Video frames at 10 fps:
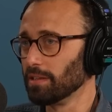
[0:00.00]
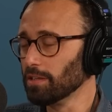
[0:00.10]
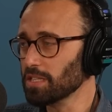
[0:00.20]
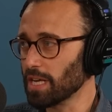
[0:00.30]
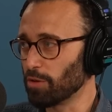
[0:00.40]

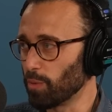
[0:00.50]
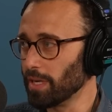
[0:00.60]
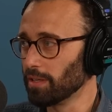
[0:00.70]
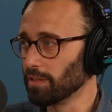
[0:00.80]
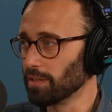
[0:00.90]
looks like
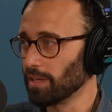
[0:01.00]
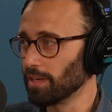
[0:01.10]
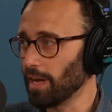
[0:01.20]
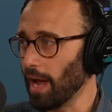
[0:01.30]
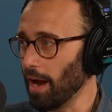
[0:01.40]
real
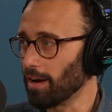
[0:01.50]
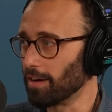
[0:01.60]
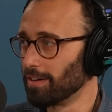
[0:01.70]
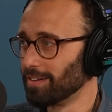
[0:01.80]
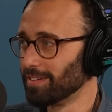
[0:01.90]

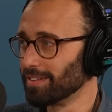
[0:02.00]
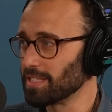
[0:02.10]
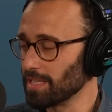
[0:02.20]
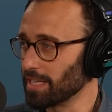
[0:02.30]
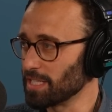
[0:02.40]
hair. Is
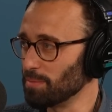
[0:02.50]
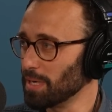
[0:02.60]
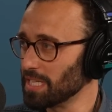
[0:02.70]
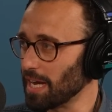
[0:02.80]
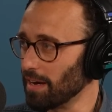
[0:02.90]
it like
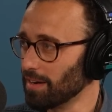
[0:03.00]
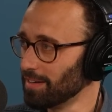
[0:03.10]
somebody's hair?